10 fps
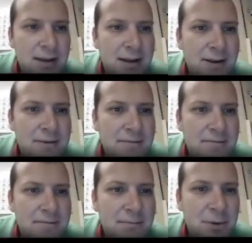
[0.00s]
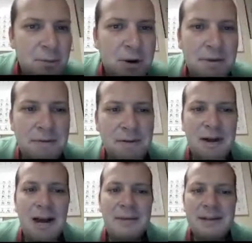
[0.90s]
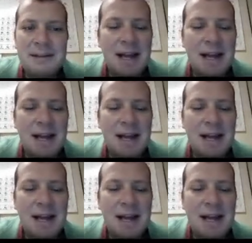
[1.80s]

Uh, what are my favorite hobbies?